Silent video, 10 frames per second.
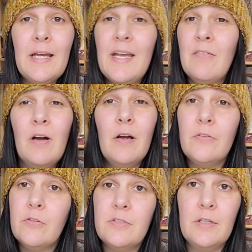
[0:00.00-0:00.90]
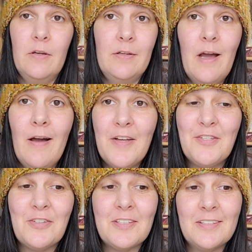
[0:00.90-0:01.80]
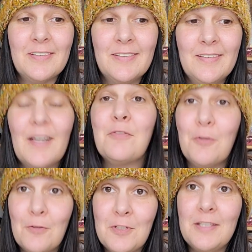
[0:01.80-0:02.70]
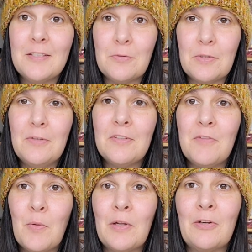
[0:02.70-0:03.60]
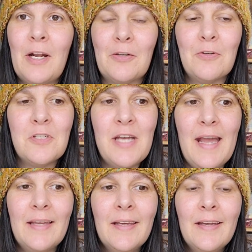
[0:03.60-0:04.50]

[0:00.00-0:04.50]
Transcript: I have hundreds and hundreds of crochet tutorials if you want to learn how to crochet.